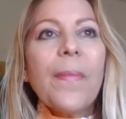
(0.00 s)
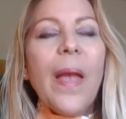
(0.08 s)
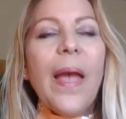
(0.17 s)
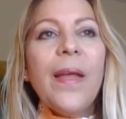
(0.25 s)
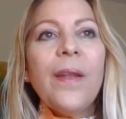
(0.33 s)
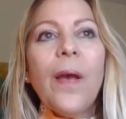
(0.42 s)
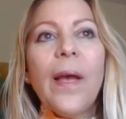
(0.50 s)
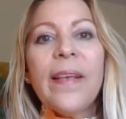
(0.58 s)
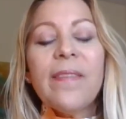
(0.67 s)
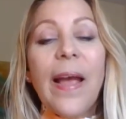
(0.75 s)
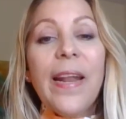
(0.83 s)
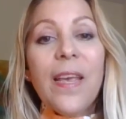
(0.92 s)
And
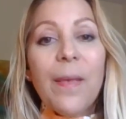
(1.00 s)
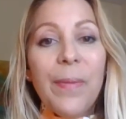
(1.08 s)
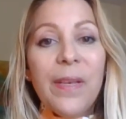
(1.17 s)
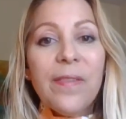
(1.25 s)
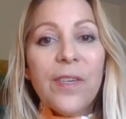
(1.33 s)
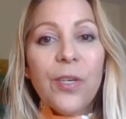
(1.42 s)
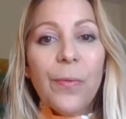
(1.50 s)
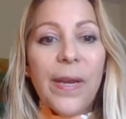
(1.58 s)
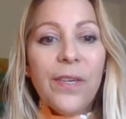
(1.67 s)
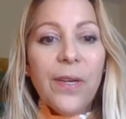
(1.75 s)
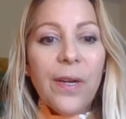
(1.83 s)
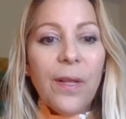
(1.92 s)
anxiety can be
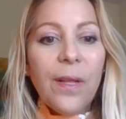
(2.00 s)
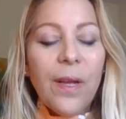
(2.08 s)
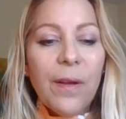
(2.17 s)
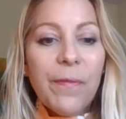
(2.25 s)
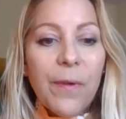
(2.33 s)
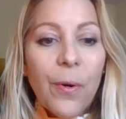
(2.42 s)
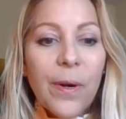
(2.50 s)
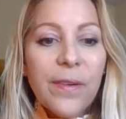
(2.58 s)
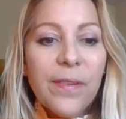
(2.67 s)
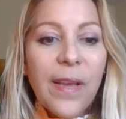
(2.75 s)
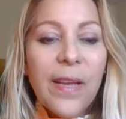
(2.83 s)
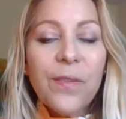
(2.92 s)
situational, of
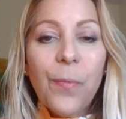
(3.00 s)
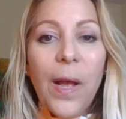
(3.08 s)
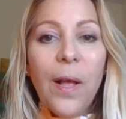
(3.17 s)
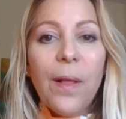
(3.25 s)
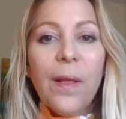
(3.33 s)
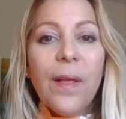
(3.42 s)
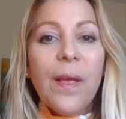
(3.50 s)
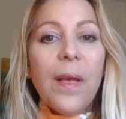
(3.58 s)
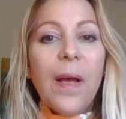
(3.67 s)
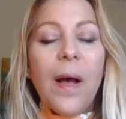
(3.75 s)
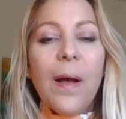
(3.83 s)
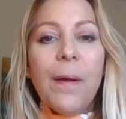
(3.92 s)
course, as well.
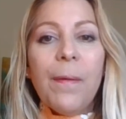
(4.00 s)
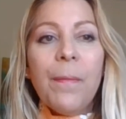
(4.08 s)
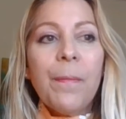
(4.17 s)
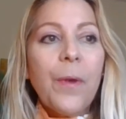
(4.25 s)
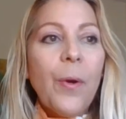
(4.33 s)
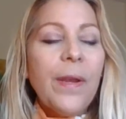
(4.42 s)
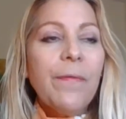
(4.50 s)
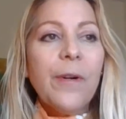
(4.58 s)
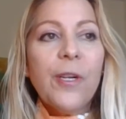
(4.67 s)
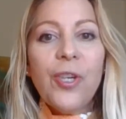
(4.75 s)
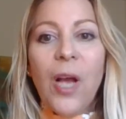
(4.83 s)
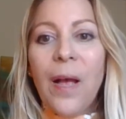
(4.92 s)
Going for
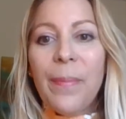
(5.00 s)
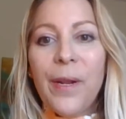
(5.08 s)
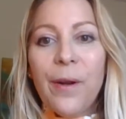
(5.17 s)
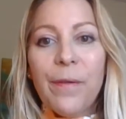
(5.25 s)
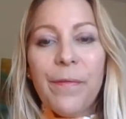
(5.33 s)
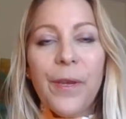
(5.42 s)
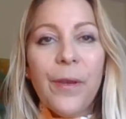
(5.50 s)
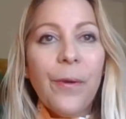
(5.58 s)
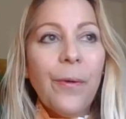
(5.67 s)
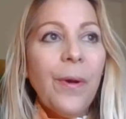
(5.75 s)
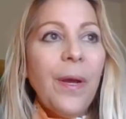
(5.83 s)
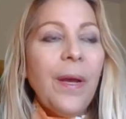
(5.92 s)
a job
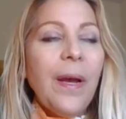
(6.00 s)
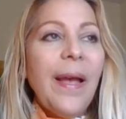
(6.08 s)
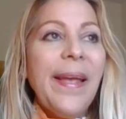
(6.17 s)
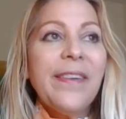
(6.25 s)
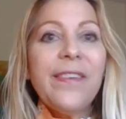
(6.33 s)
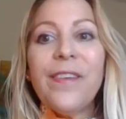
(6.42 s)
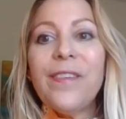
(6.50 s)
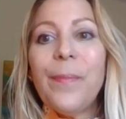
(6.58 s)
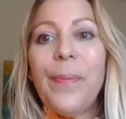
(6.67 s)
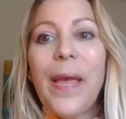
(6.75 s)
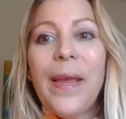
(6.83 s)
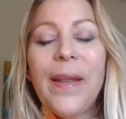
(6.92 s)
interview,
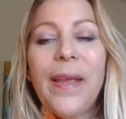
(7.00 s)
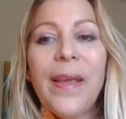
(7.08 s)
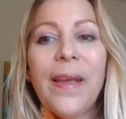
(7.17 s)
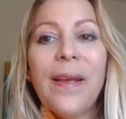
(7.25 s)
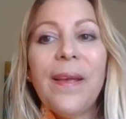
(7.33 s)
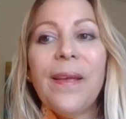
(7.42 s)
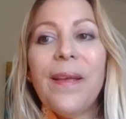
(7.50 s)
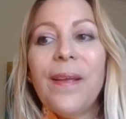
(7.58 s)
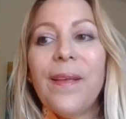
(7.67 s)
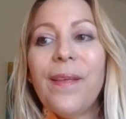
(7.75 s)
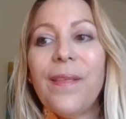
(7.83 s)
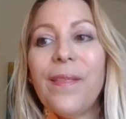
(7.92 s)
anticipating
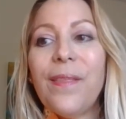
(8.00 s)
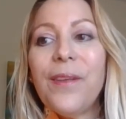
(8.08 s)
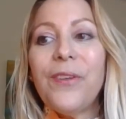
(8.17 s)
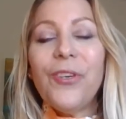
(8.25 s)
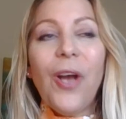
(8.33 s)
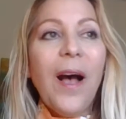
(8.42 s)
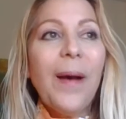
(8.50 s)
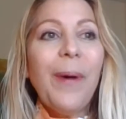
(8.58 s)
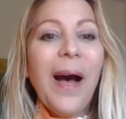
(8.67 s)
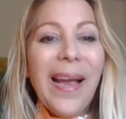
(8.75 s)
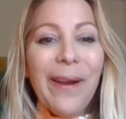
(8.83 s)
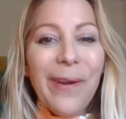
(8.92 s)
the job
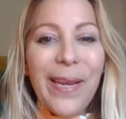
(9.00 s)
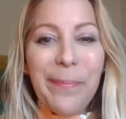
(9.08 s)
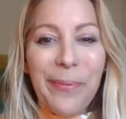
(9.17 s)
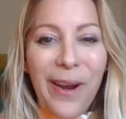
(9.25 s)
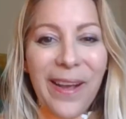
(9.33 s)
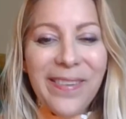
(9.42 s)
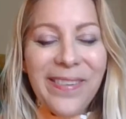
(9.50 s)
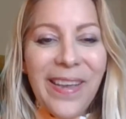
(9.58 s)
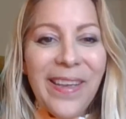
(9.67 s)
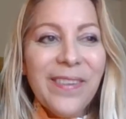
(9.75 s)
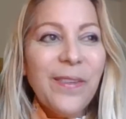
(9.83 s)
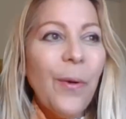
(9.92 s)
hiring
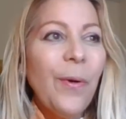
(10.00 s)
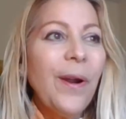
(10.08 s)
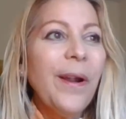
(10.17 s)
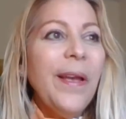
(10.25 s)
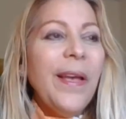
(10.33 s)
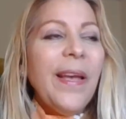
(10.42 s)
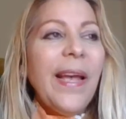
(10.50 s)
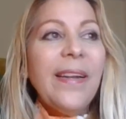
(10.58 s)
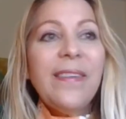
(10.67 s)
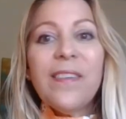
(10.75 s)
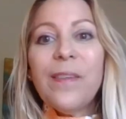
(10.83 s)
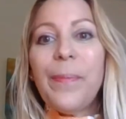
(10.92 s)
process, or
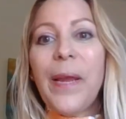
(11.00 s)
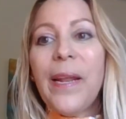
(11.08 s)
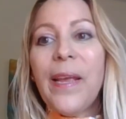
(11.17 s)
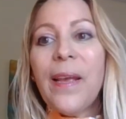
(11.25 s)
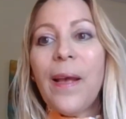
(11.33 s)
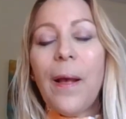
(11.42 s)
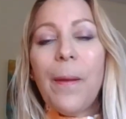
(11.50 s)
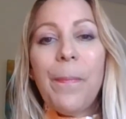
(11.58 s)
anticipating